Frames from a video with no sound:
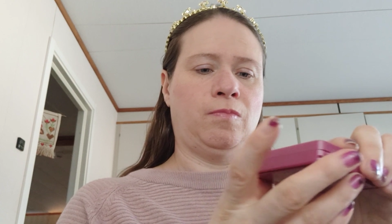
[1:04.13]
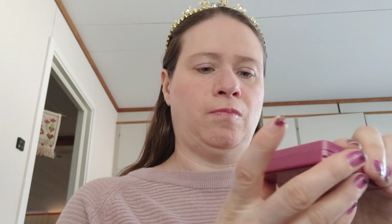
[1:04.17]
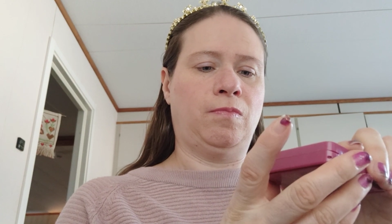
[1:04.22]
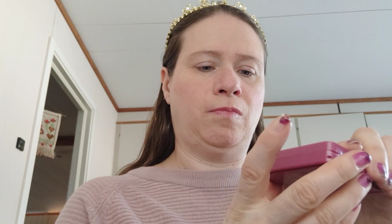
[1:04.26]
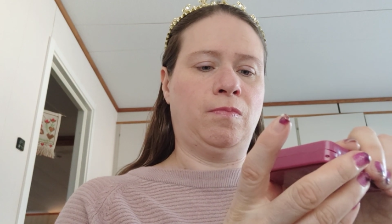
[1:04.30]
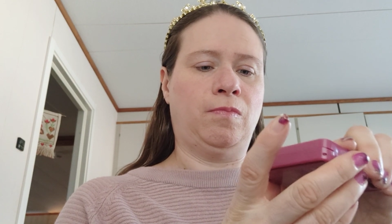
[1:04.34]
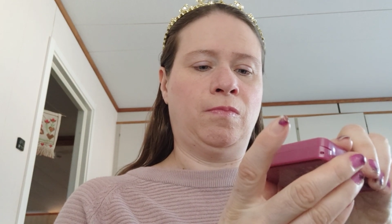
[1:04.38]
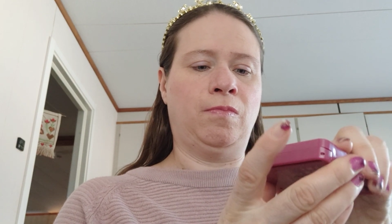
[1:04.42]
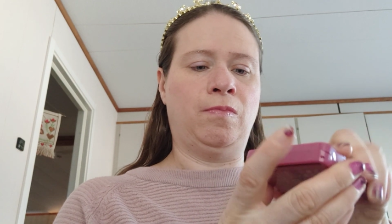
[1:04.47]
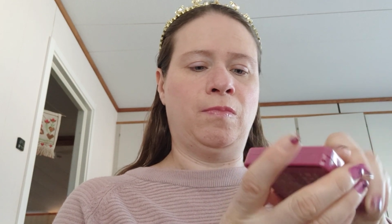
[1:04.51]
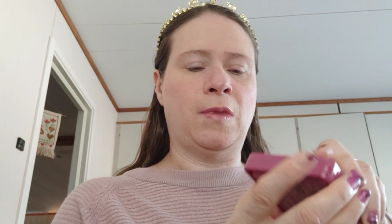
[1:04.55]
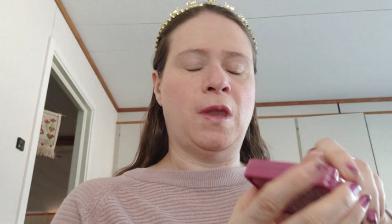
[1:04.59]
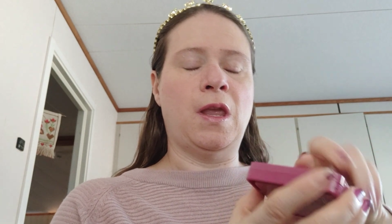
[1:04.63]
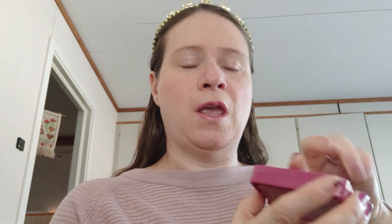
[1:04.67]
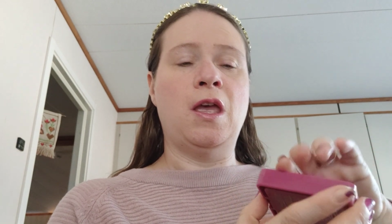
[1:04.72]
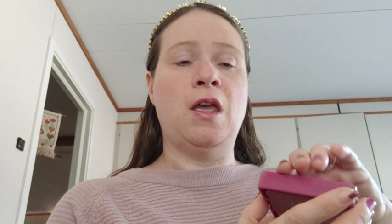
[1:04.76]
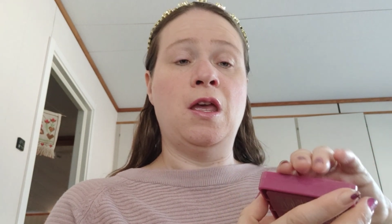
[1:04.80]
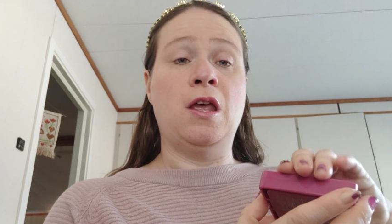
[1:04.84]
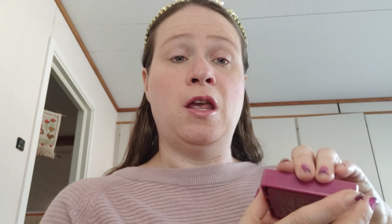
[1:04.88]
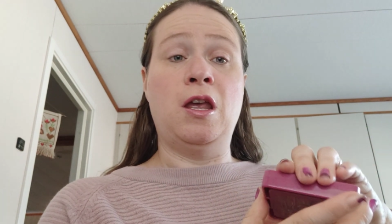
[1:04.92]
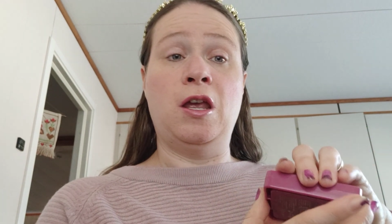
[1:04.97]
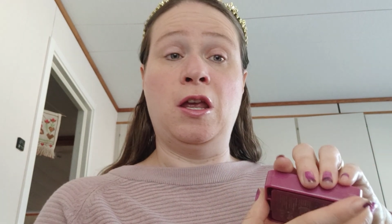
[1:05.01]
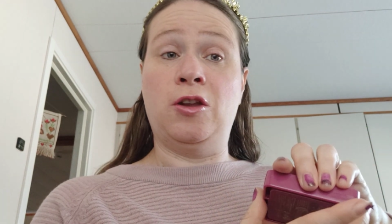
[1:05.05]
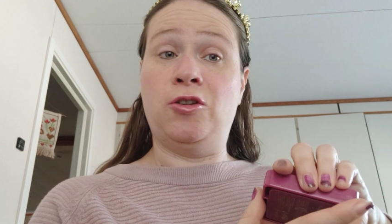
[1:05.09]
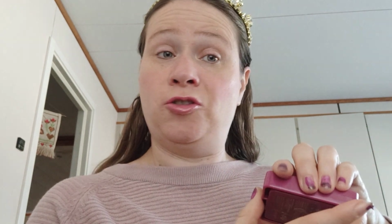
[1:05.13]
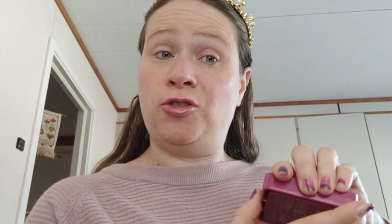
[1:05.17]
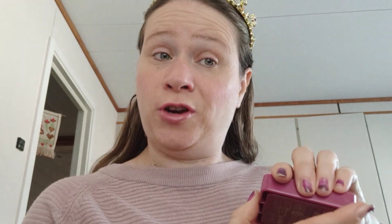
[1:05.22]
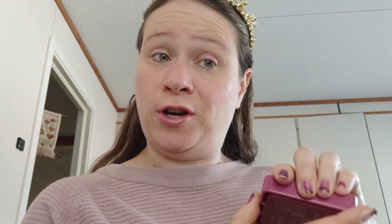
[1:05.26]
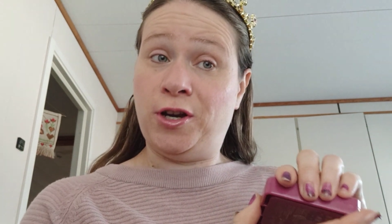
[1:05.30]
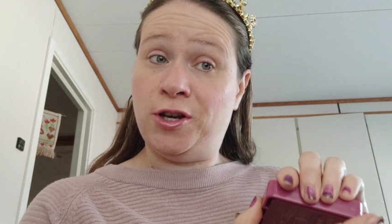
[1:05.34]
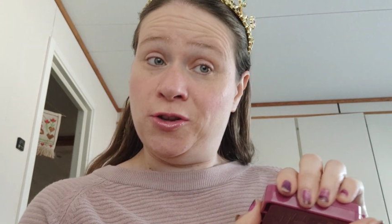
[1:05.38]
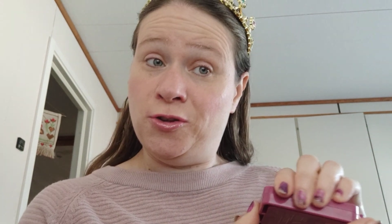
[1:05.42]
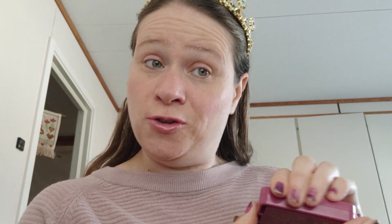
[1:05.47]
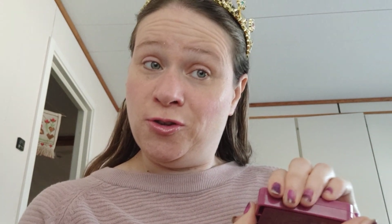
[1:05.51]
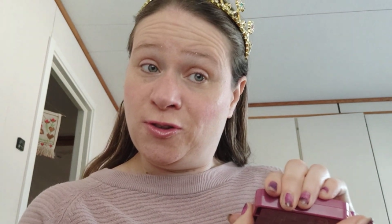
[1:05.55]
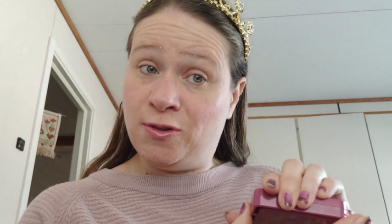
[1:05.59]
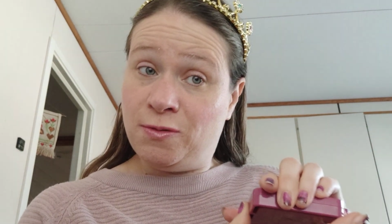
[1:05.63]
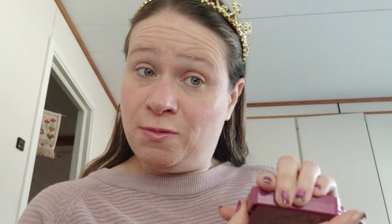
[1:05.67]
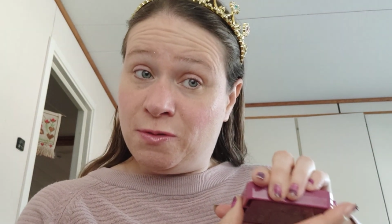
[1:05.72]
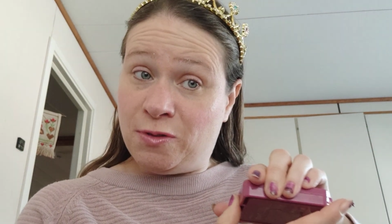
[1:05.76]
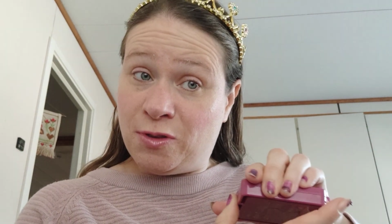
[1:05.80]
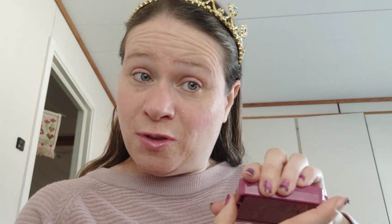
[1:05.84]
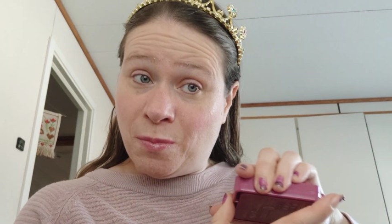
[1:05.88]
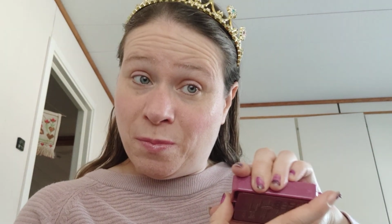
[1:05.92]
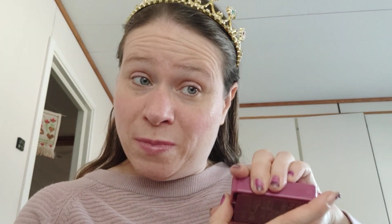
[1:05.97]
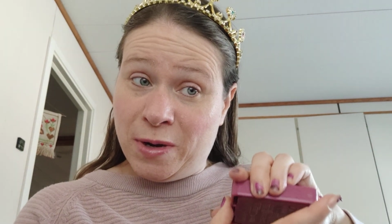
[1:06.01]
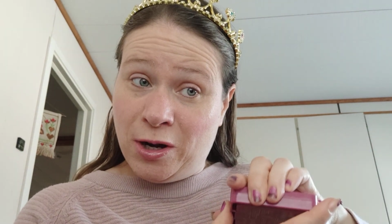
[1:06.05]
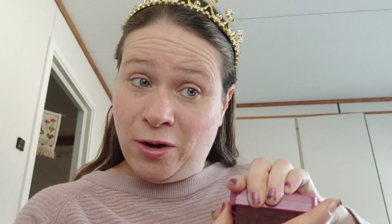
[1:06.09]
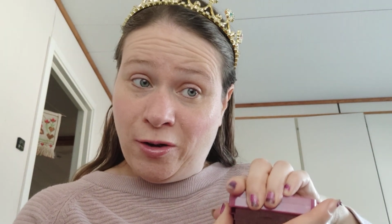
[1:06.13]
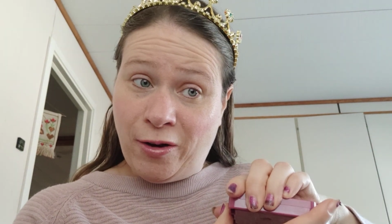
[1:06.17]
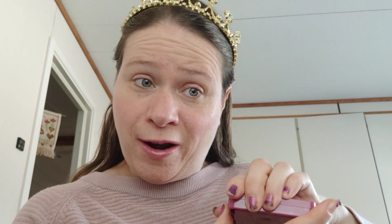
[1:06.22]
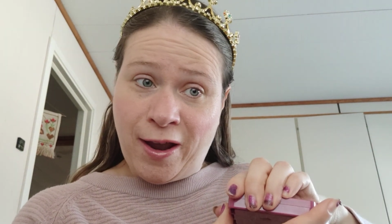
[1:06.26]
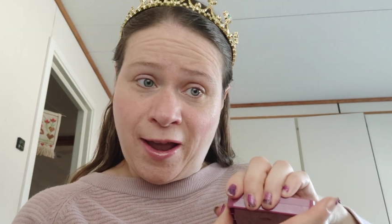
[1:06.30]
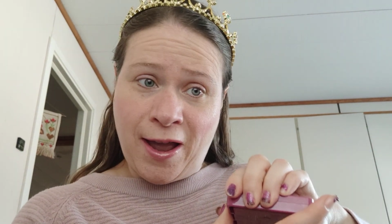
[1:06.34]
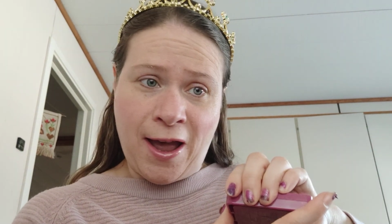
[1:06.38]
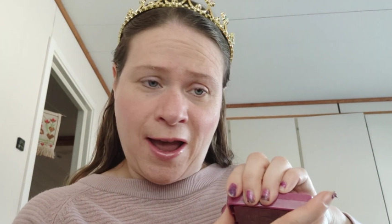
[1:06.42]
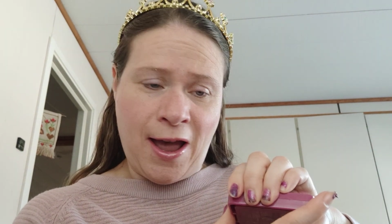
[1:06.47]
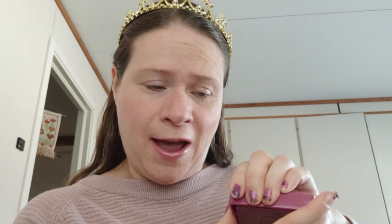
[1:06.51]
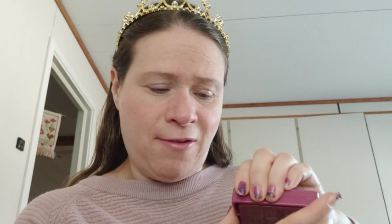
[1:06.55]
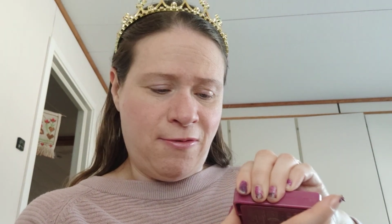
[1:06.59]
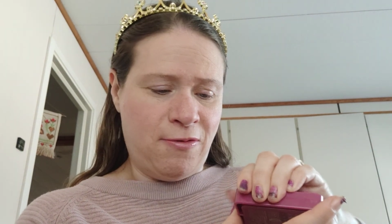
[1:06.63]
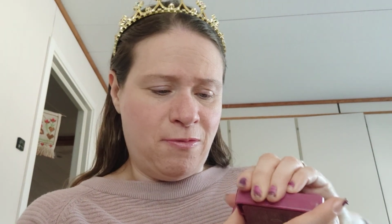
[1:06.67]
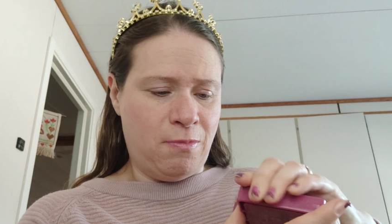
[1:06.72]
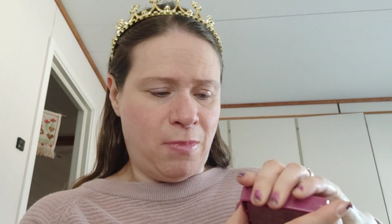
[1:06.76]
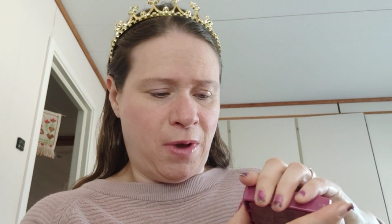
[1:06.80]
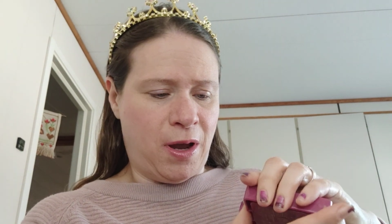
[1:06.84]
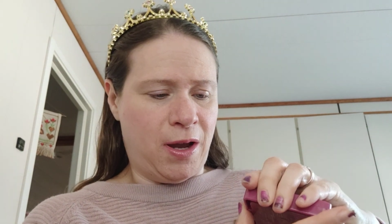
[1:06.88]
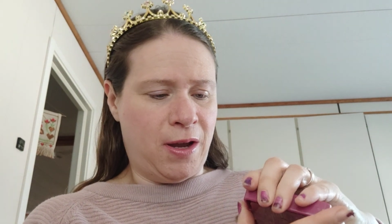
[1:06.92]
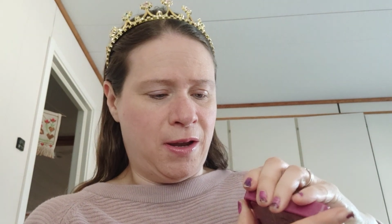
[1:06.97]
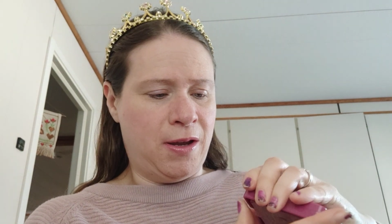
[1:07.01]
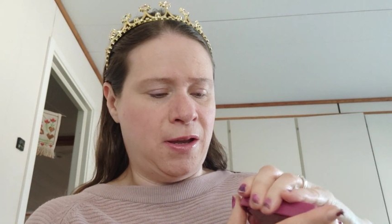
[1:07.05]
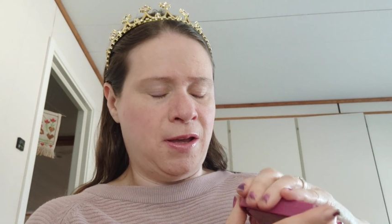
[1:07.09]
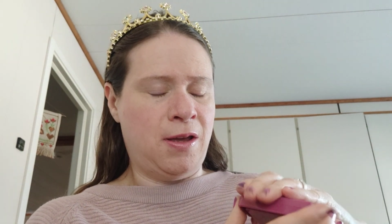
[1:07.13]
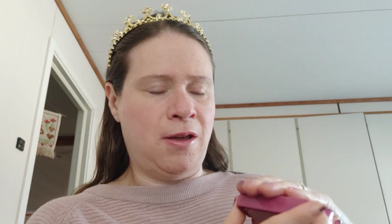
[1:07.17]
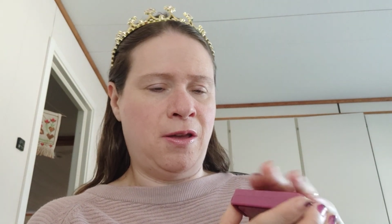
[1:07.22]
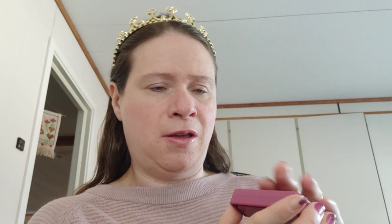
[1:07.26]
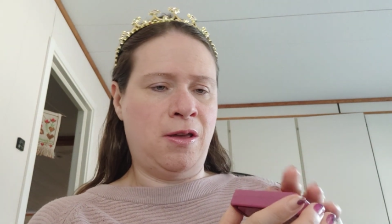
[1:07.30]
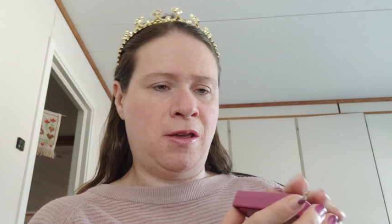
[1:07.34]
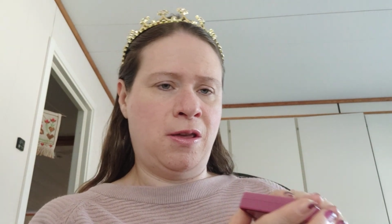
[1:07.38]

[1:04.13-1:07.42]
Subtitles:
And try to use the mirror I have in my